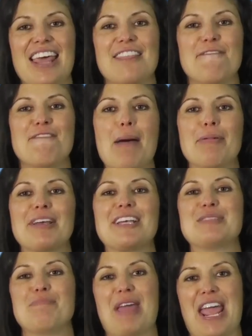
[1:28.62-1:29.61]
The fabric
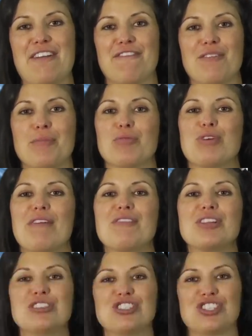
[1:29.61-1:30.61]
is made from a
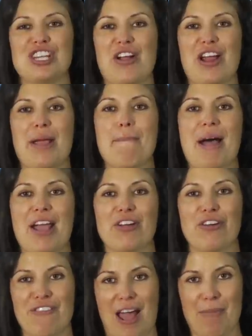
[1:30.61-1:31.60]
revolutionary
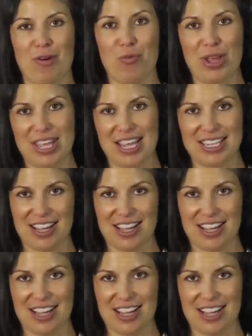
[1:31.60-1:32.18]
microfiber wicking